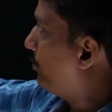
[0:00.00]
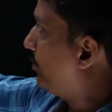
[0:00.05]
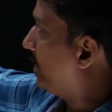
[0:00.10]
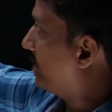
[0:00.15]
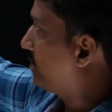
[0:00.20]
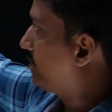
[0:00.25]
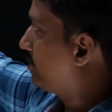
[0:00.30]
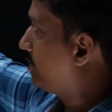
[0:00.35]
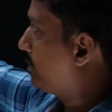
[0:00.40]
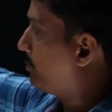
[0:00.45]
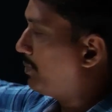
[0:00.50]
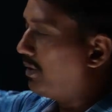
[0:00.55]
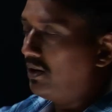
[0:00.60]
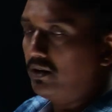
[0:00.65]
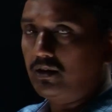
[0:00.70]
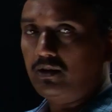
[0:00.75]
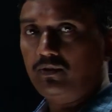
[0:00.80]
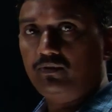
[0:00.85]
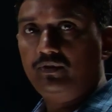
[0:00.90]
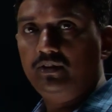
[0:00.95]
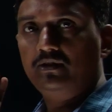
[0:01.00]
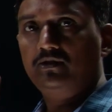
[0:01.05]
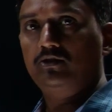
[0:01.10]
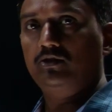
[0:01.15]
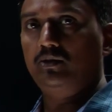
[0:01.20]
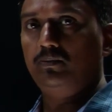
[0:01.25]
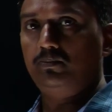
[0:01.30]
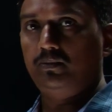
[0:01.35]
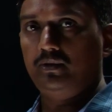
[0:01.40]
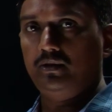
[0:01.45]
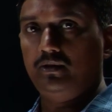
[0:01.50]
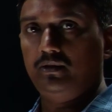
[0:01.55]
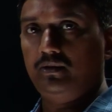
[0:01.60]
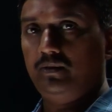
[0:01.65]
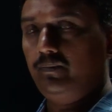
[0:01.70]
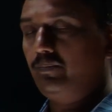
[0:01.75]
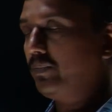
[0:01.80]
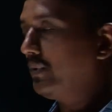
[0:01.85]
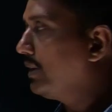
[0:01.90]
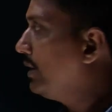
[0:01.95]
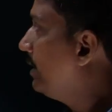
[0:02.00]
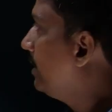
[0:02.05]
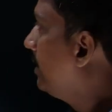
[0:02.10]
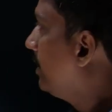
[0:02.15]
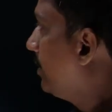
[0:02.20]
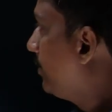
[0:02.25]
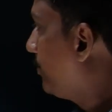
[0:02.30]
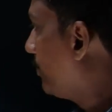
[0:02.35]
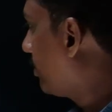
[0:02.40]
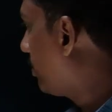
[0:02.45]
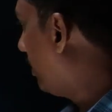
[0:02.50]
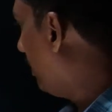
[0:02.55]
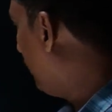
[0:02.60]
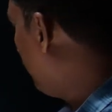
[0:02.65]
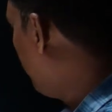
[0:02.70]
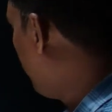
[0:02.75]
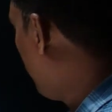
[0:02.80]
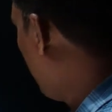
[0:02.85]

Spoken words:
first part of this chapter. If you come